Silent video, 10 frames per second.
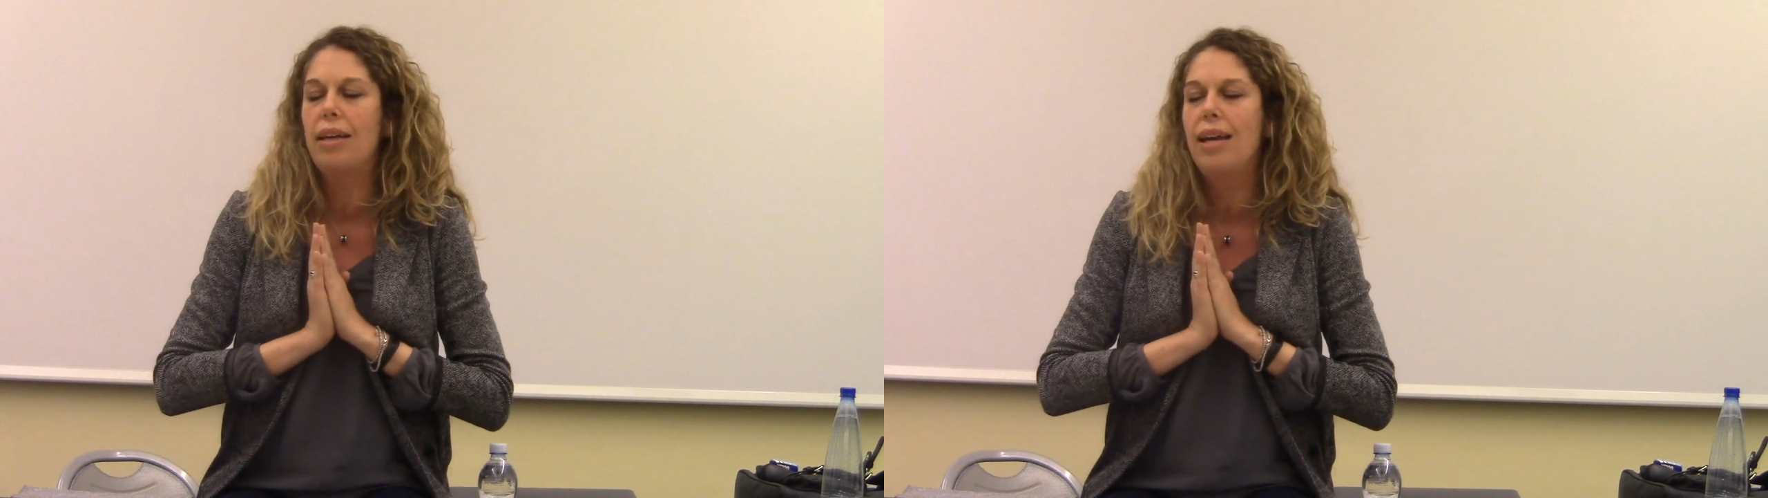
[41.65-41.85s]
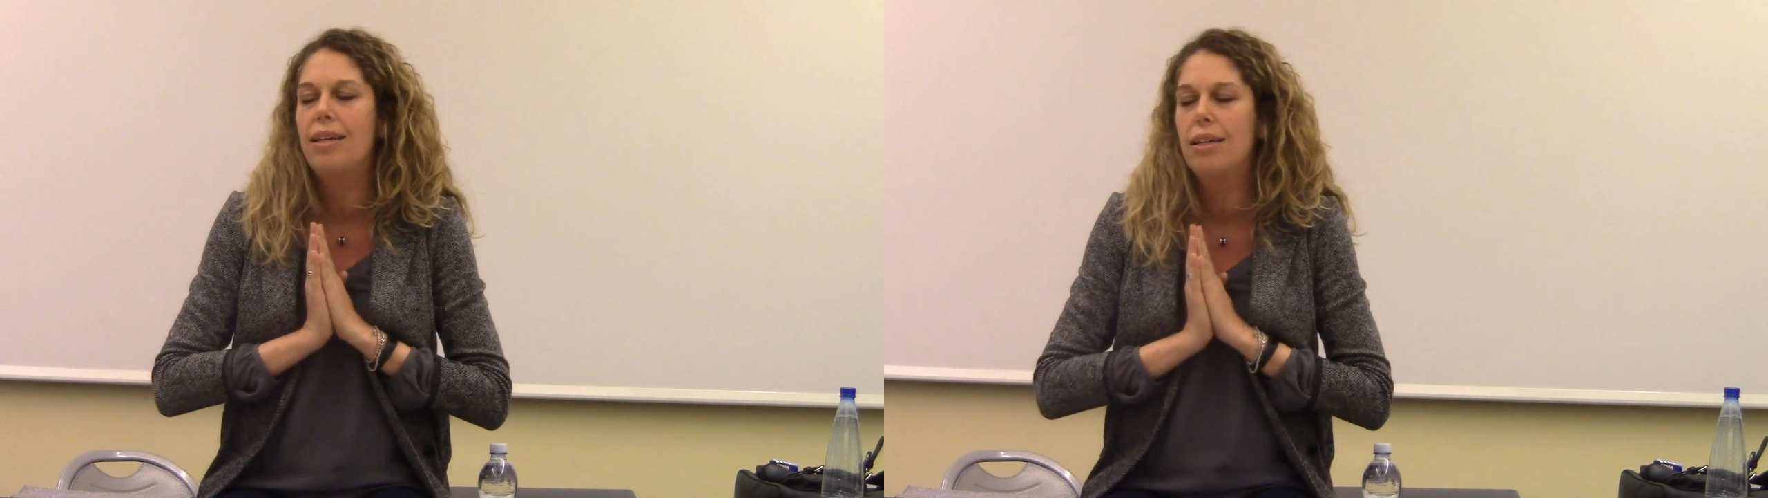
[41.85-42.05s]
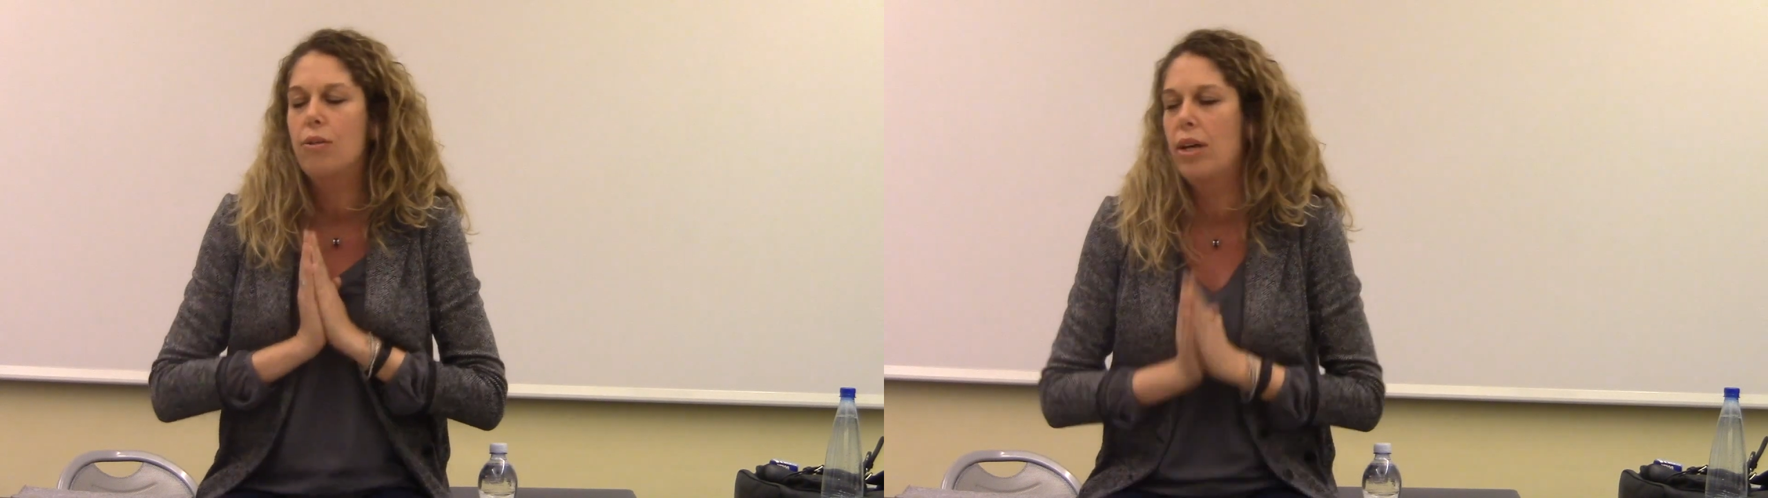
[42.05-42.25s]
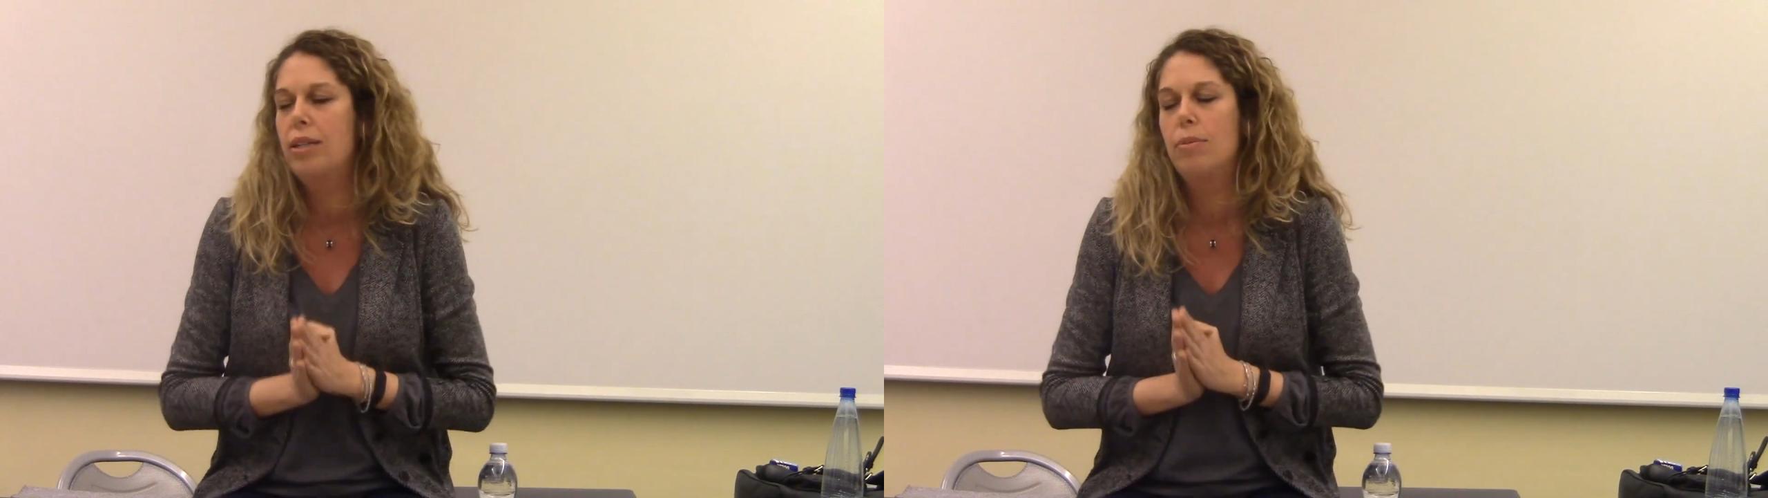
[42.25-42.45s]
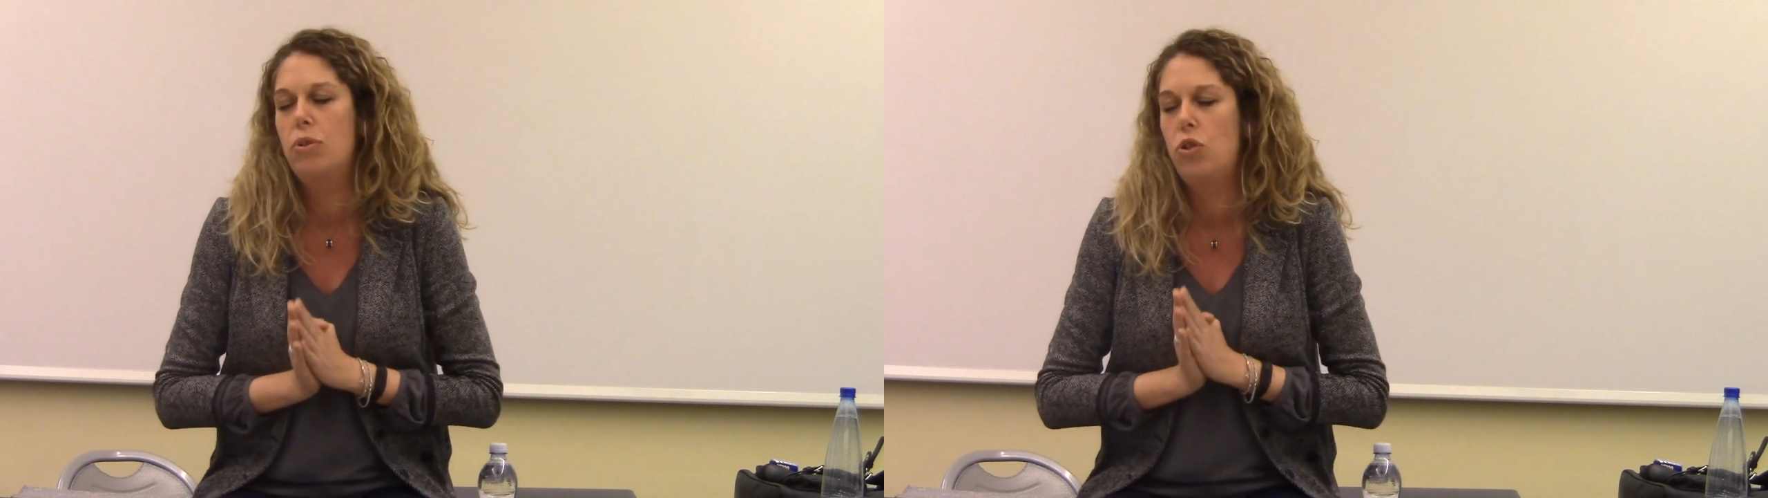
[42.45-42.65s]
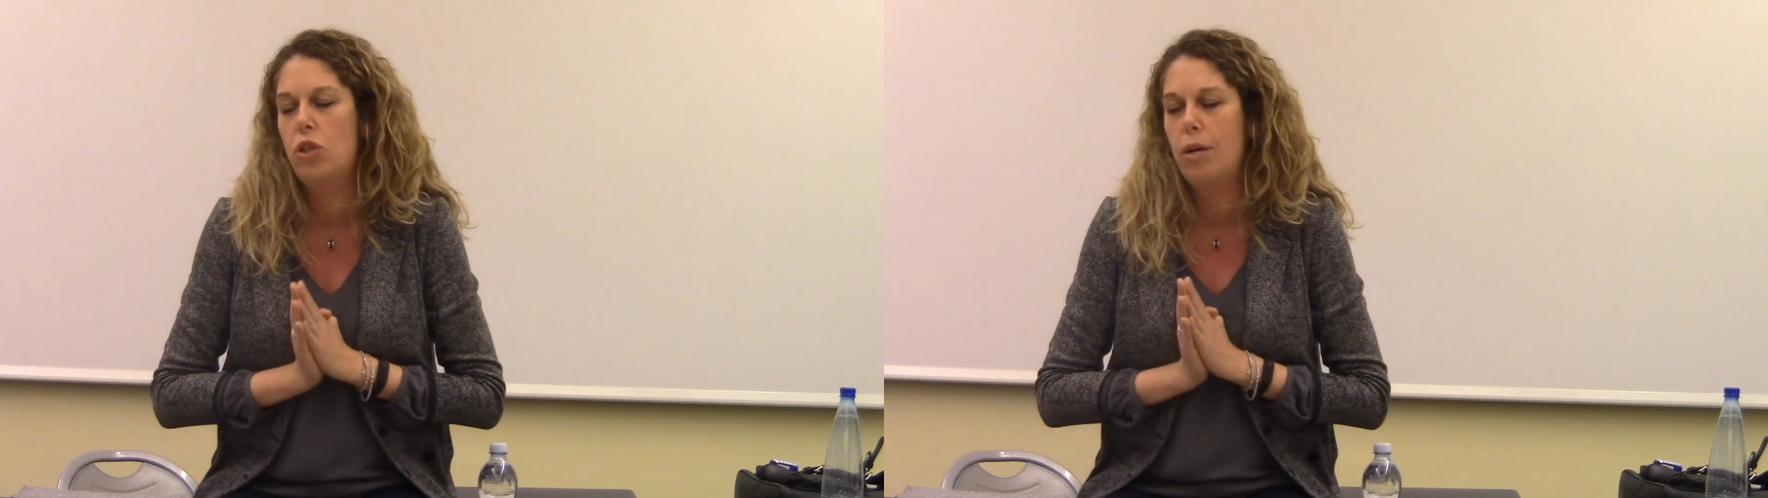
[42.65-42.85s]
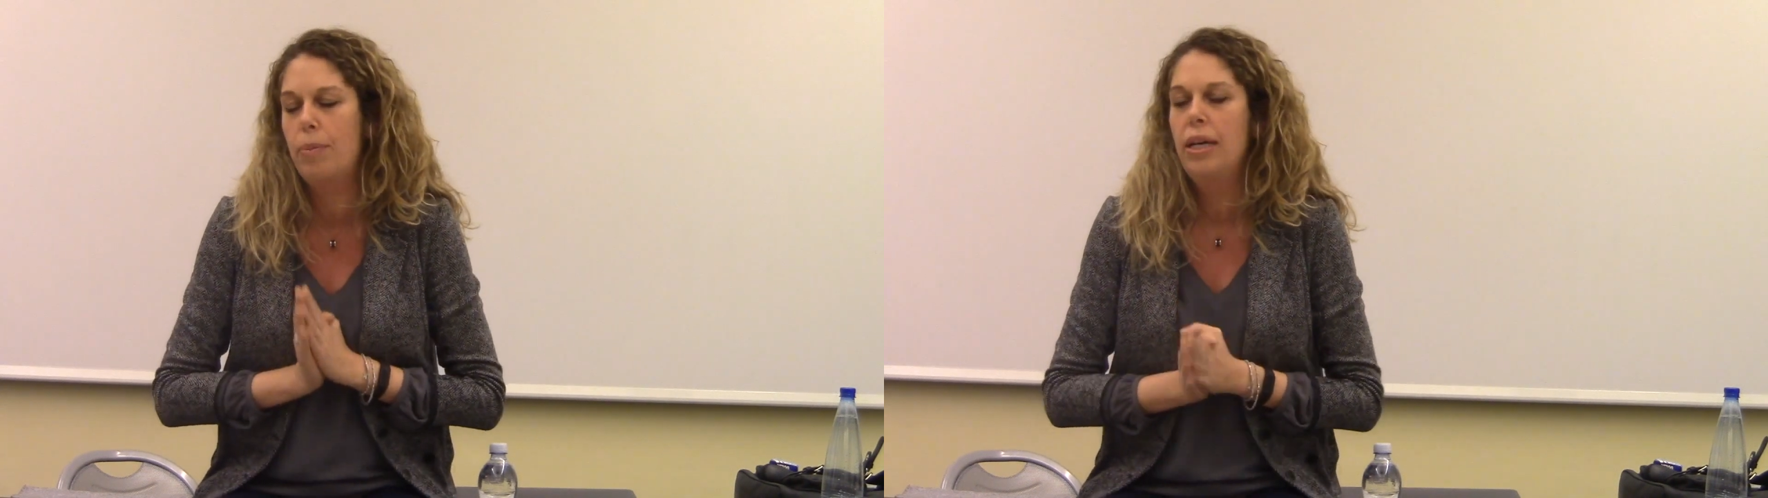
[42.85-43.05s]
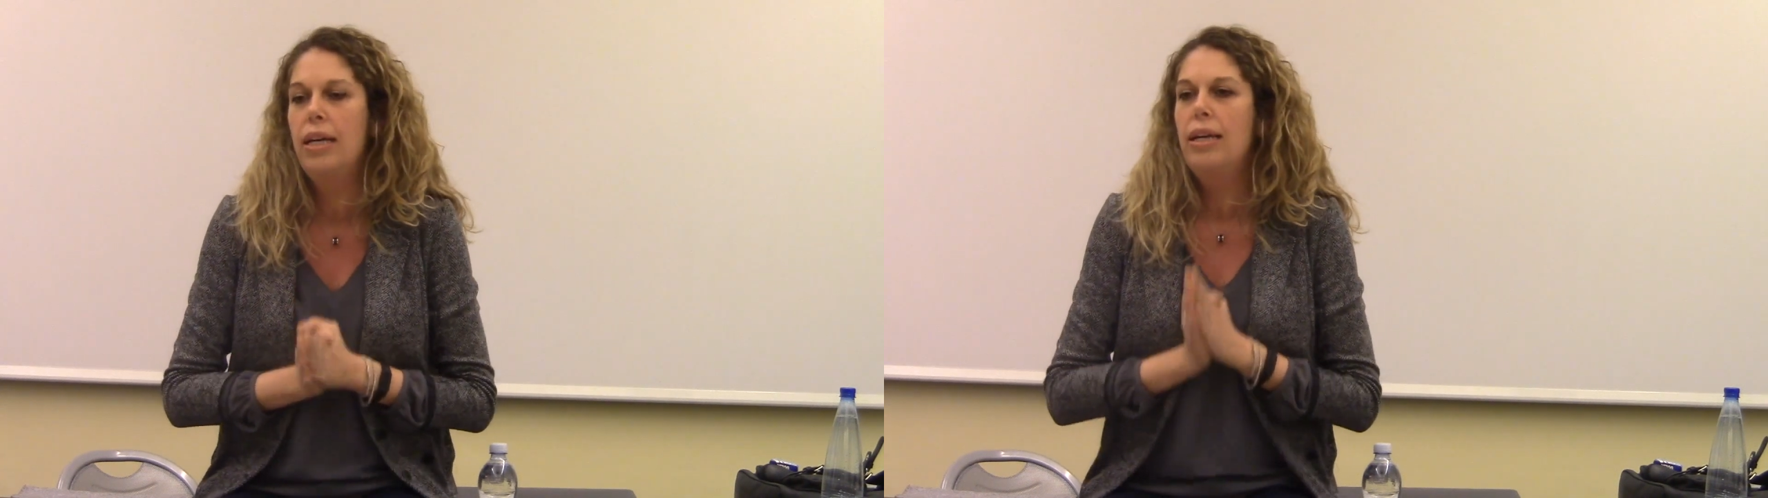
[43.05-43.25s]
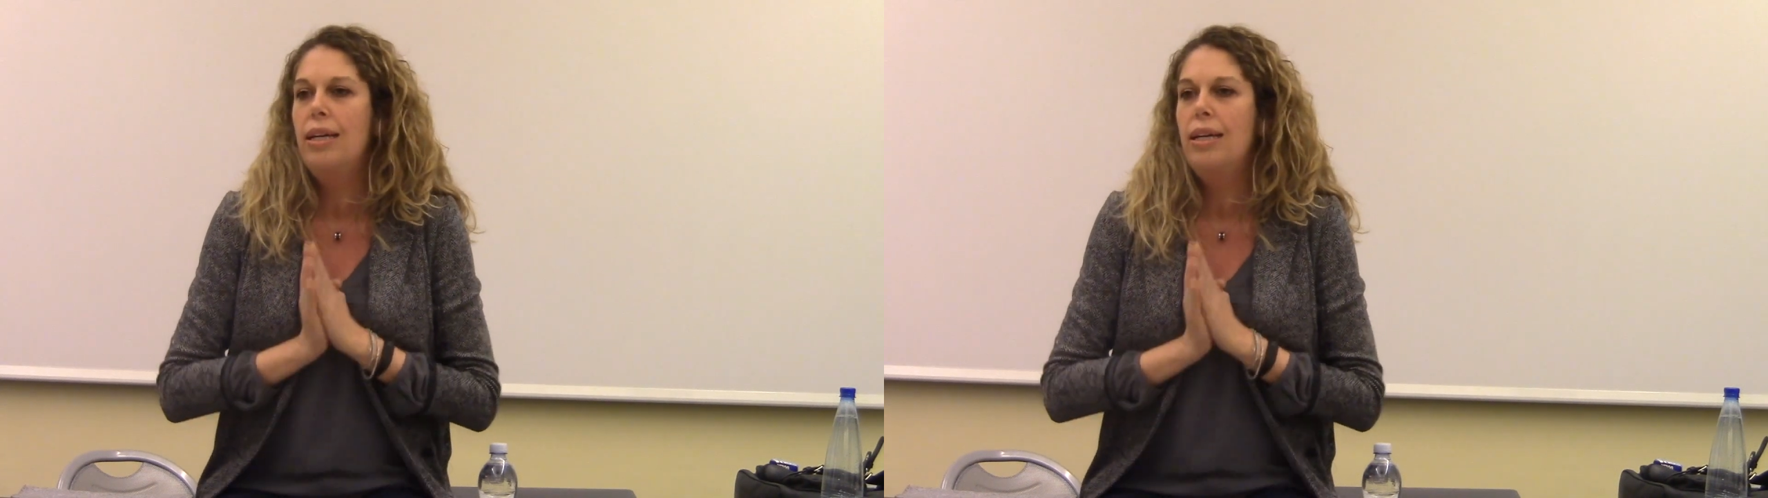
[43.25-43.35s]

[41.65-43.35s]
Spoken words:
an incredible job